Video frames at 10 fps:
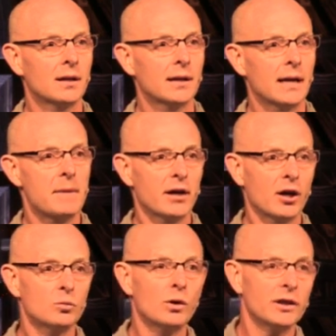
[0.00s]
Am I
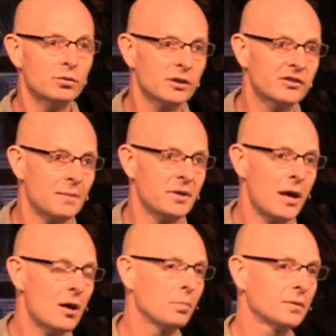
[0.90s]
unwilling to accept
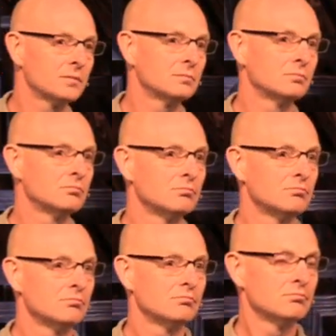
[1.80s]
help?
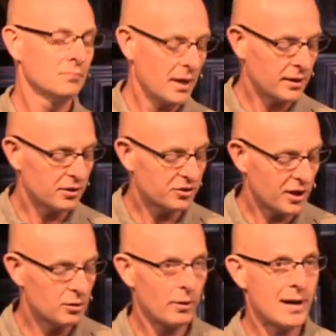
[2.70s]
And
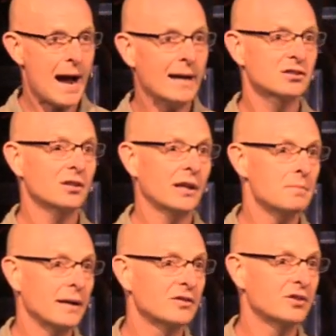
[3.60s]
instead, do I isolate
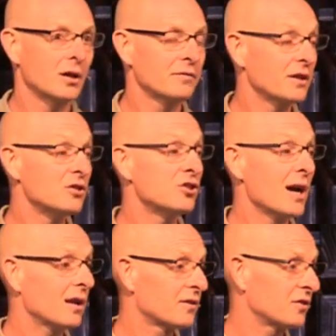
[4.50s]
myself in
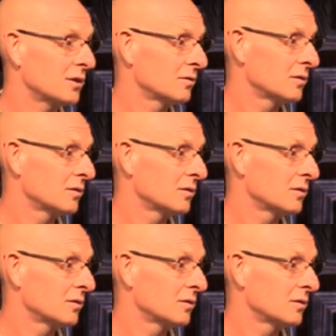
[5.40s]
jealousy?